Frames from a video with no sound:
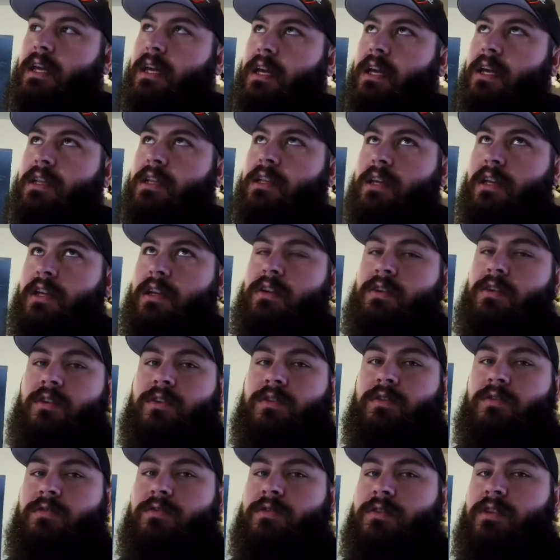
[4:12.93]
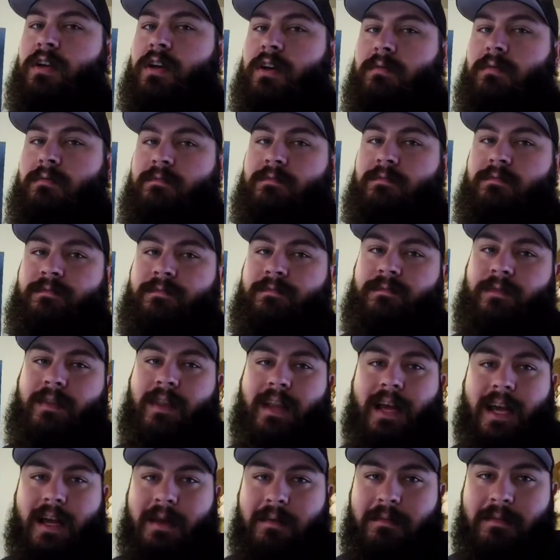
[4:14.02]
it did go through some
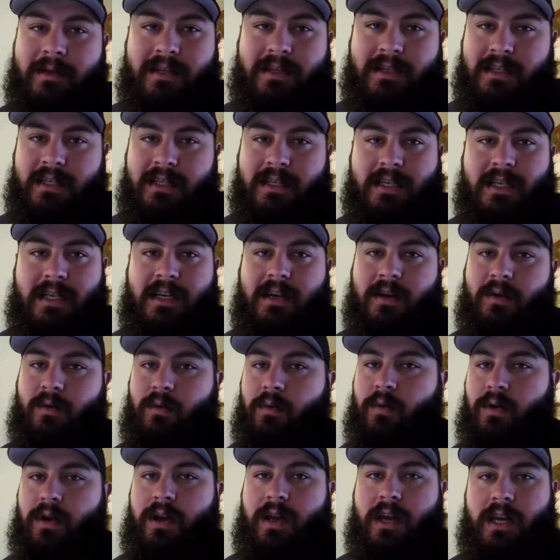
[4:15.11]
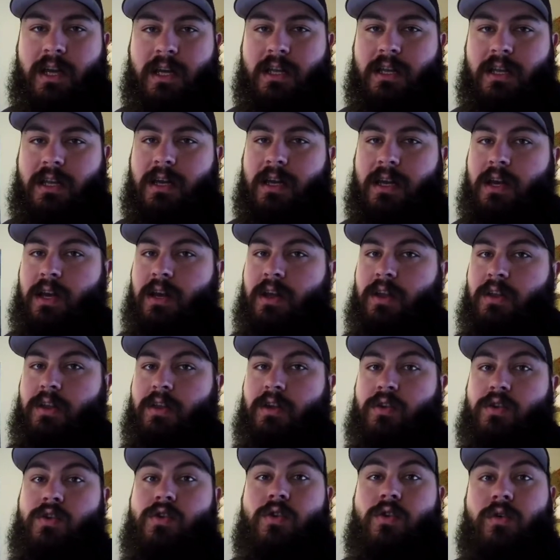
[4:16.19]
light misting when
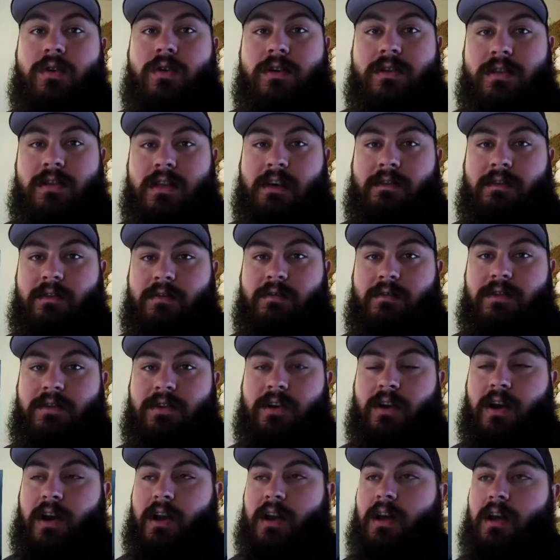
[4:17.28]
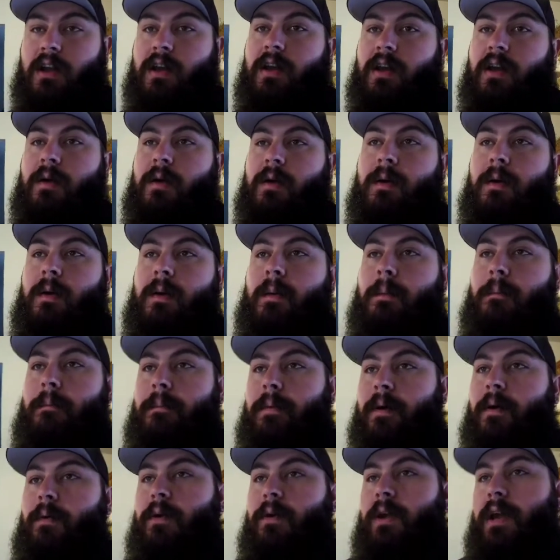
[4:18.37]
the noise level was great on it.
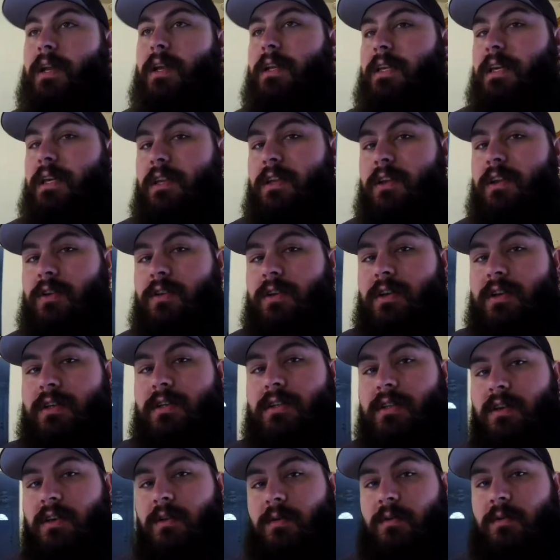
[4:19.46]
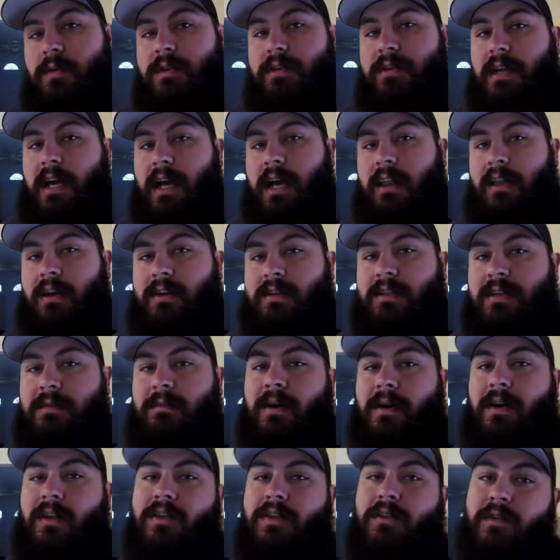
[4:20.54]
But what I did notice was I lost
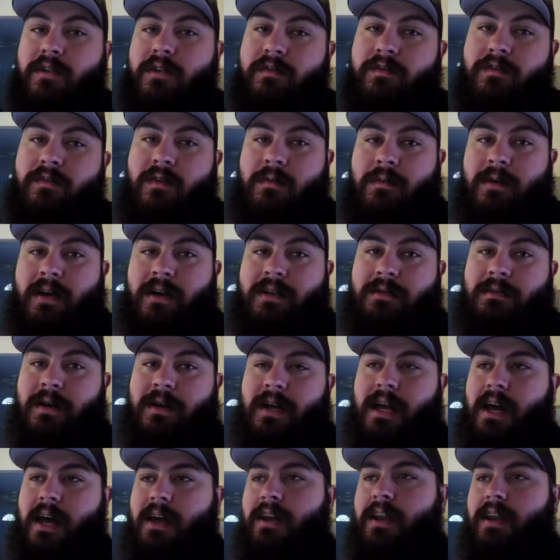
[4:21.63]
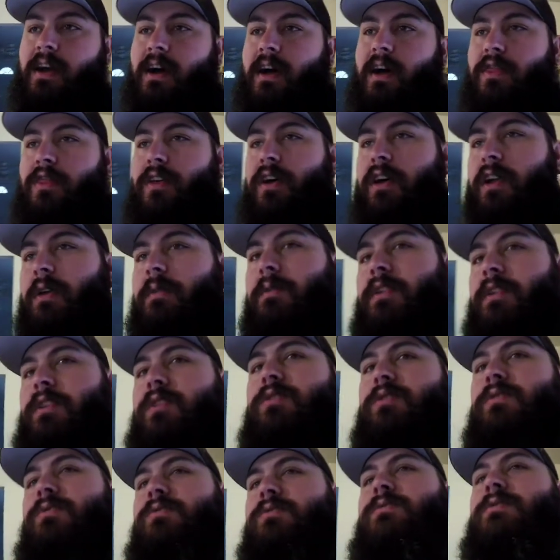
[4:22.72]
about 3 to 4 miles per gallon. Now I thought I would
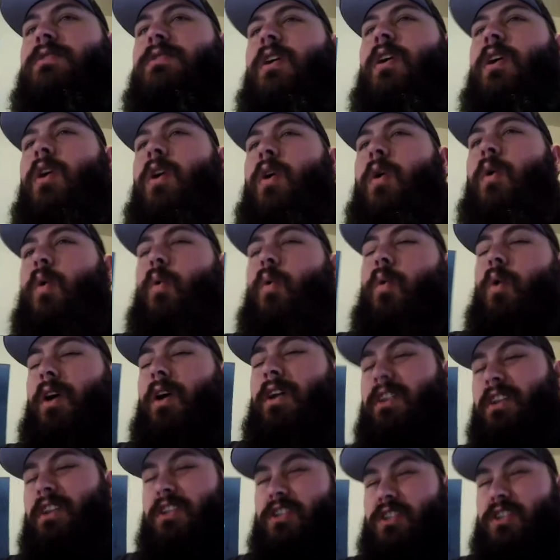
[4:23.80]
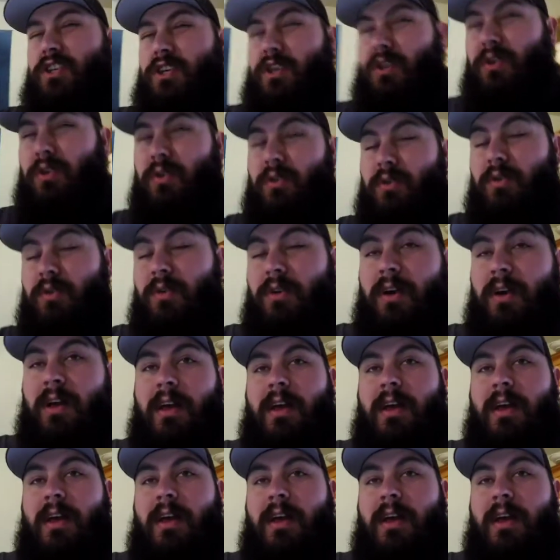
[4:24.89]
lose 1 to 2.